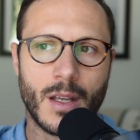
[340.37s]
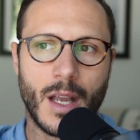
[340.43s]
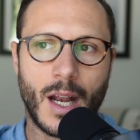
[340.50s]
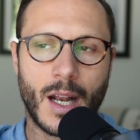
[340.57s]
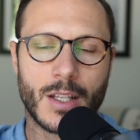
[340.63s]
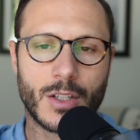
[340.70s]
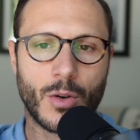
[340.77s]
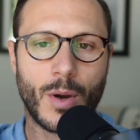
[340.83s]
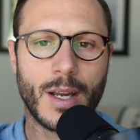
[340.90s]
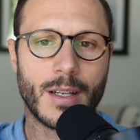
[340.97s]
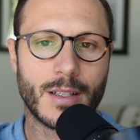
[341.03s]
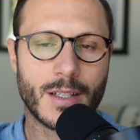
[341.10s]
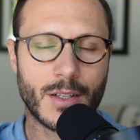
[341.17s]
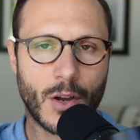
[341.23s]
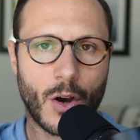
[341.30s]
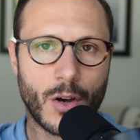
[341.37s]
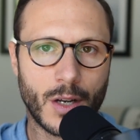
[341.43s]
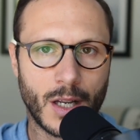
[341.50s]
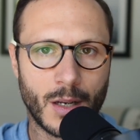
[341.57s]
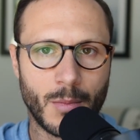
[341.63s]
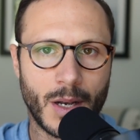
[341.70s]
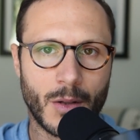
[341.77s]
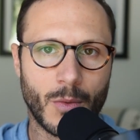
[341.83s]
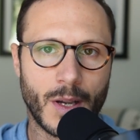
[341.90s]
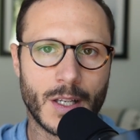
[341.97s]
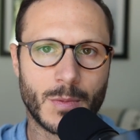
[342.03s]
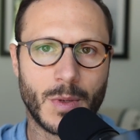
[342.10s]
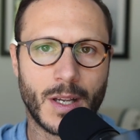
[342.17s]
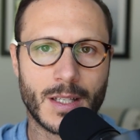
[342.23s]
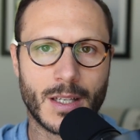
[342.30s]
And it's quite disheartening in many
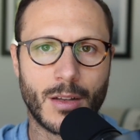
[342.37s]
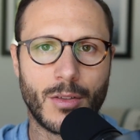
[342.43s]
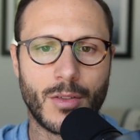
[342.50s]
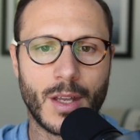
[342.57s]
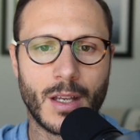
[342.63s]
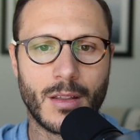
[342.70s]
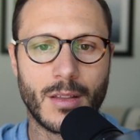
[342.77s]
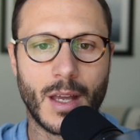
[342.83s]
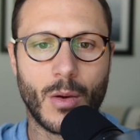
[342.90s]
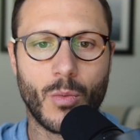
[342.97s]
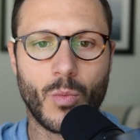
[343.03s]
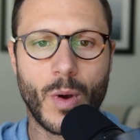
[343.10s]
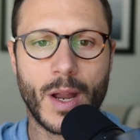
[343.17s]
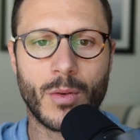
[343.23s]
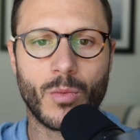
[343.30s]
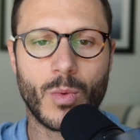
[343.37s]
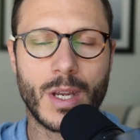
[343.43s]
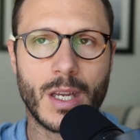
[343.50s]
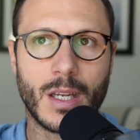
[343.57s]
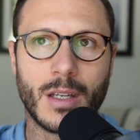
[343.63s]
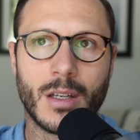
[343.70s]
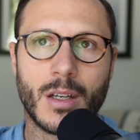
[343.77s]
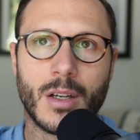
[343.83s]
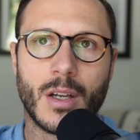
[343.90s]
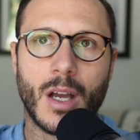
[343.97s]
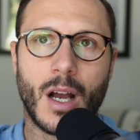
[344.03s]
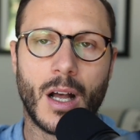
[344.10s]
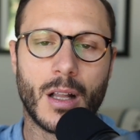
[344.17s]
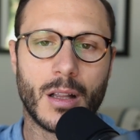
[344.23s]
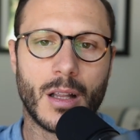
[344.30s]
ways, because I think that when we
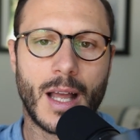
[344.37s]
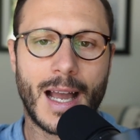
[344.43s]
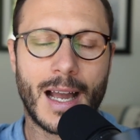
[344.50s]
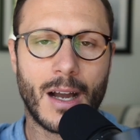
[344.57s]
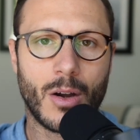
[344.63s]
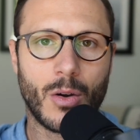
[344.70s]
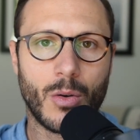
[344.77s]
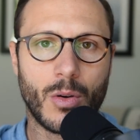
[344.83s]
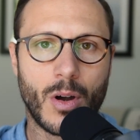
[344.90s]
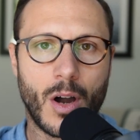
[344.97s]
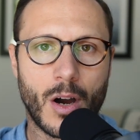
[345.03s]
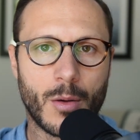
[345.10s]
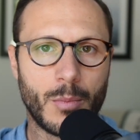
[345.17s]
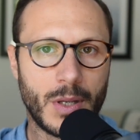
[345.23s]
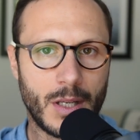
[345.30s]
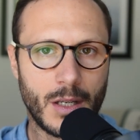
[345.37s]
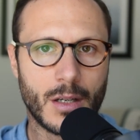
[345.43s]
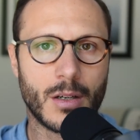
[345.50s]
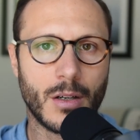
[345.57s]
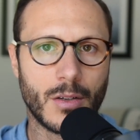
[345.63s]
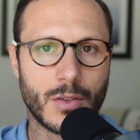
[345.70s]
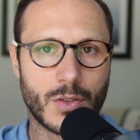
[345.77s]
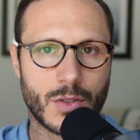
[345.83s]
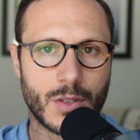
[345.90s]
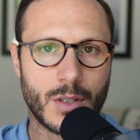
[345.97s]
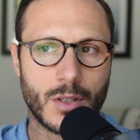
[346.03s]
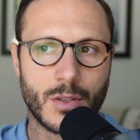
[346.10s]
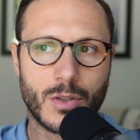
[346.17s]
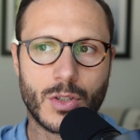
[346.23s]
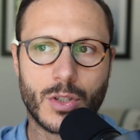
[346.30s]
allow our peers
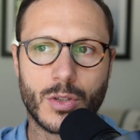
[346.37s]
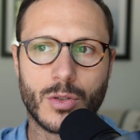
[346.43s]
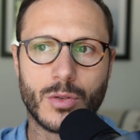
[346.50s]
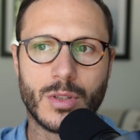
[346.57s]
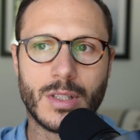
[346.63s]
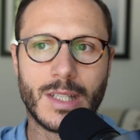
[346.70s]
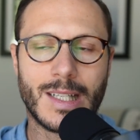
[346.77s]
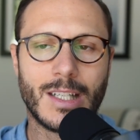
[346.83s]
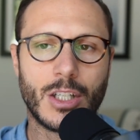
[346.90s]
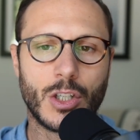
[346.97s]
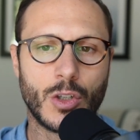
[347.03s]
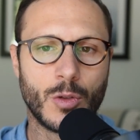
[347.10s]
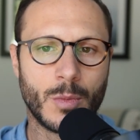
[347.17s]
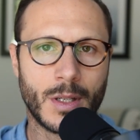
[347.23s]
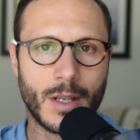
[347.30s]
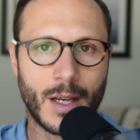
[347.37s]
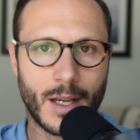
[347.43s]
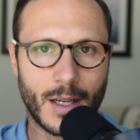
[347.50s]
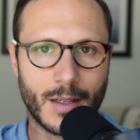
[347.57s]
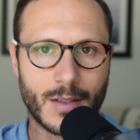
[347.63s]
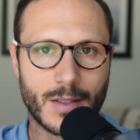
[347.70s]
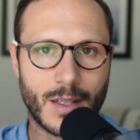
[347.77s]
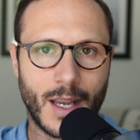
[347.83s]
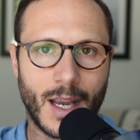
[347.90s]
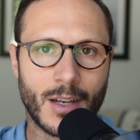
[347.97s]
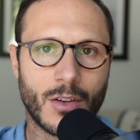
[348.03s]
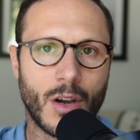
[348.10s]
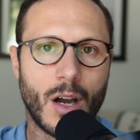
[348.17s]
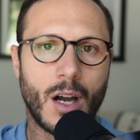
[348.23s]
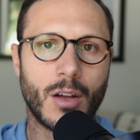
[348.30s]
to dehumanize
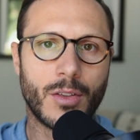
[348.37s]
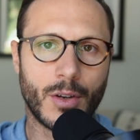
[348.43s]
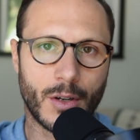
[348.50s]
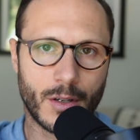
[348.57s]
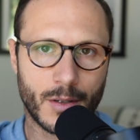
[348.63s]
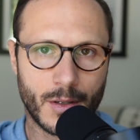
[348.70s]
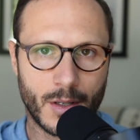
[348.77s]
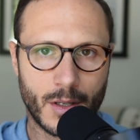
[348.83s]
and other